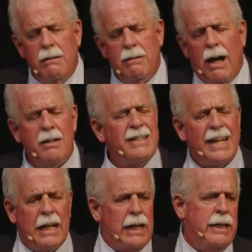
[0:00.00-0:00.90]

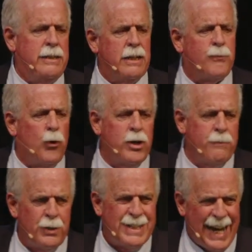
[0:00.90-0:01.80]
articulated this four
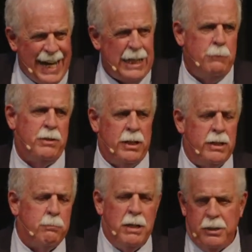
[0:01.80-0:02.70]
different times in his
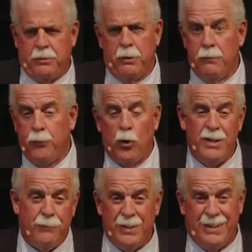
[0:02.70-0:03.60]
ministry in four
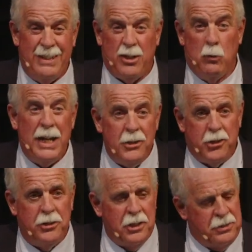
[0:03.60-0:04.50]
different
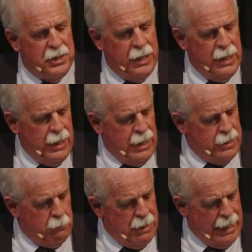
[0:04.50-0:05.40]
situations. He said, The
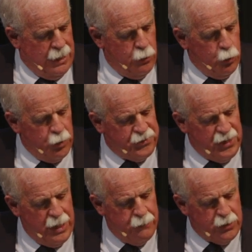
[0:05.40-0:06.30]
man who will
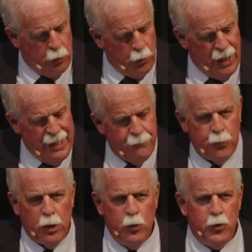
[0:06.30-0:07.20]
save his own life will
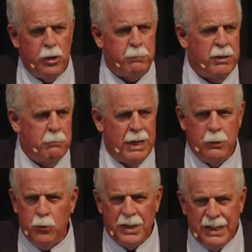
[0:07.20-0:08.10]
lose it, but the man
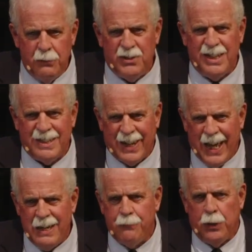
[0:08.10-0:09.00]
who gives his
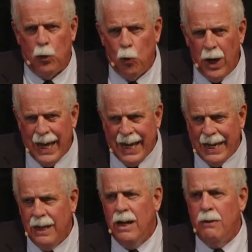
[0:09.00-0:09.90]
life away
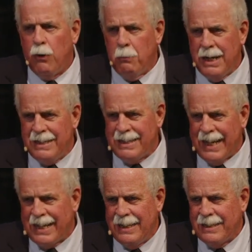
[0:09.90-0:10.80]
for my
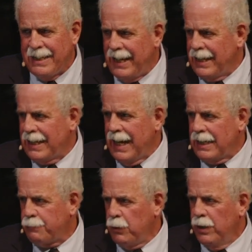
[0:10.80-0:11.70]
sake and the sake of the
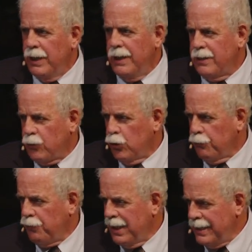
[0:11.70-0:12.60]
gospel is going to
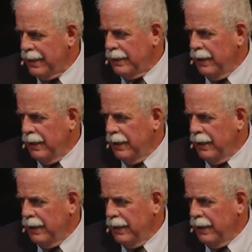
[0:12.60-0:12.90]
find it.